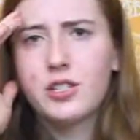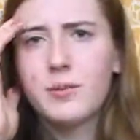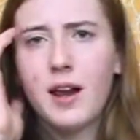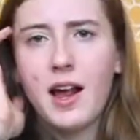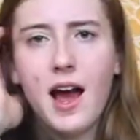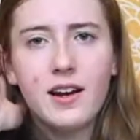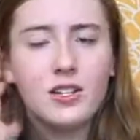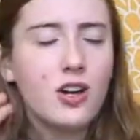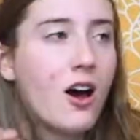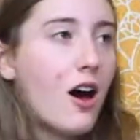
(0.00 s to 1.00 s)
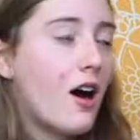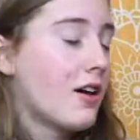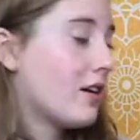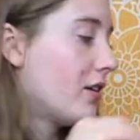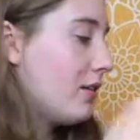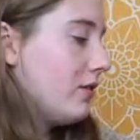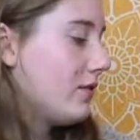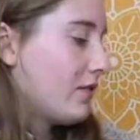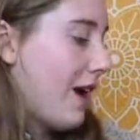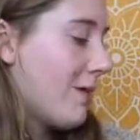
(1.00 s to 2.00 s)
but I had a ton
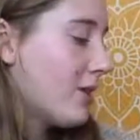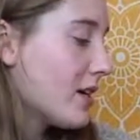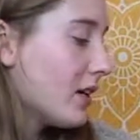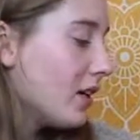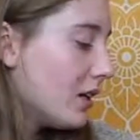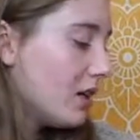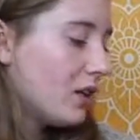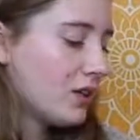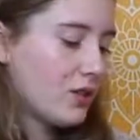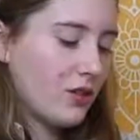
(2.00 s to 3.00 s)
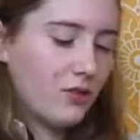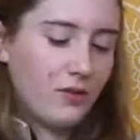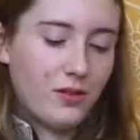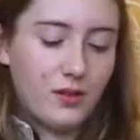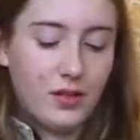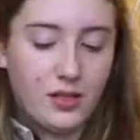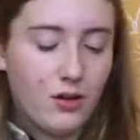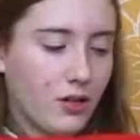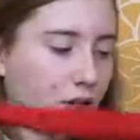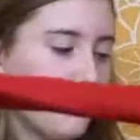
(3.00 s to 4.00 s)
of fabric, so that's
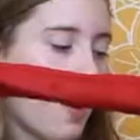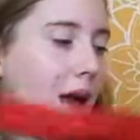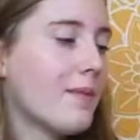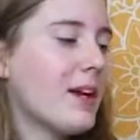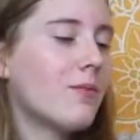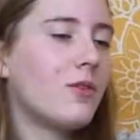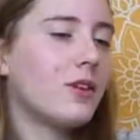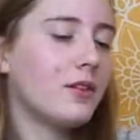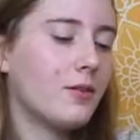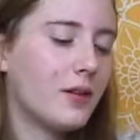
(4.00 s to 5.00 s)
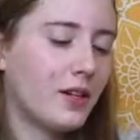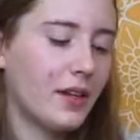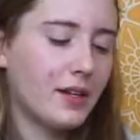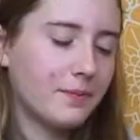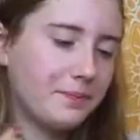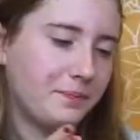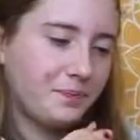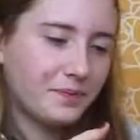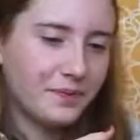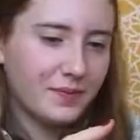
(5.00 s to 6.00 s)
all good. I made one where like,
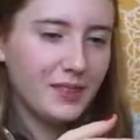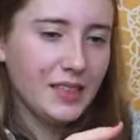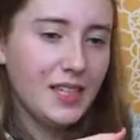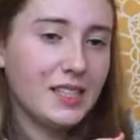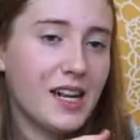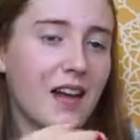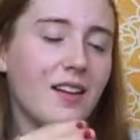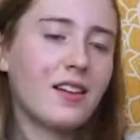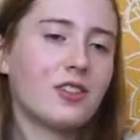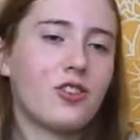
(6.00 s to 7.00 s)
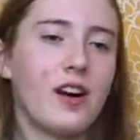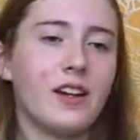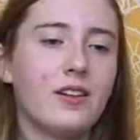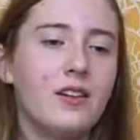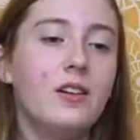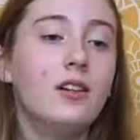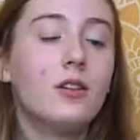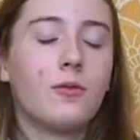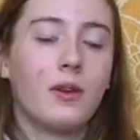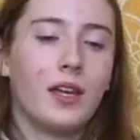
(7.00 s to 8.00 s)
it's kind of like a triangle,
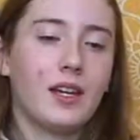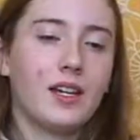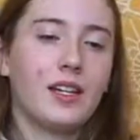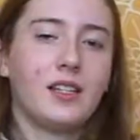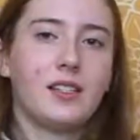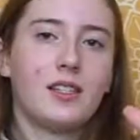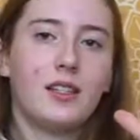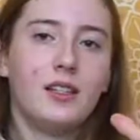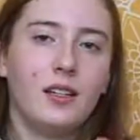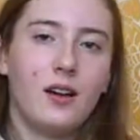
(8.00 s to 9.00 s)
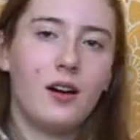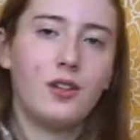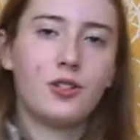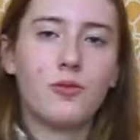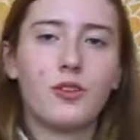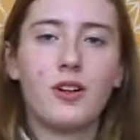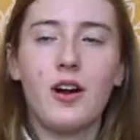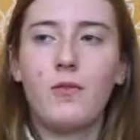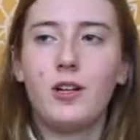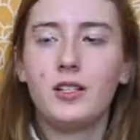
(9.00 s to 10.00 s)
where like it's shorter
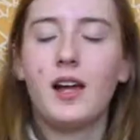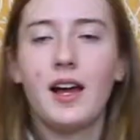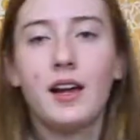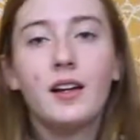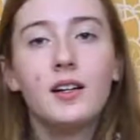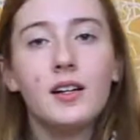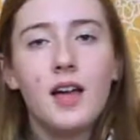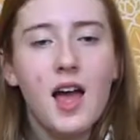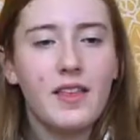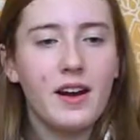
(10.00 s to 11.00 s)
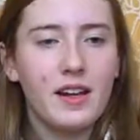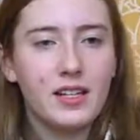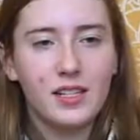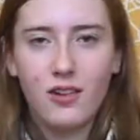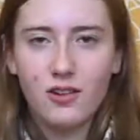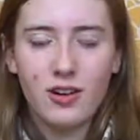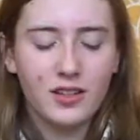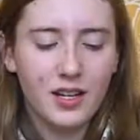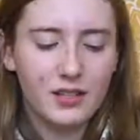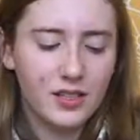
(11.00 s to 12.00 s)
on one side, and then it gets longer on
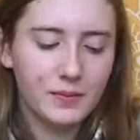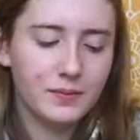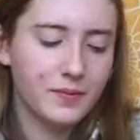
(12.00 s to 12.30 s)
the other.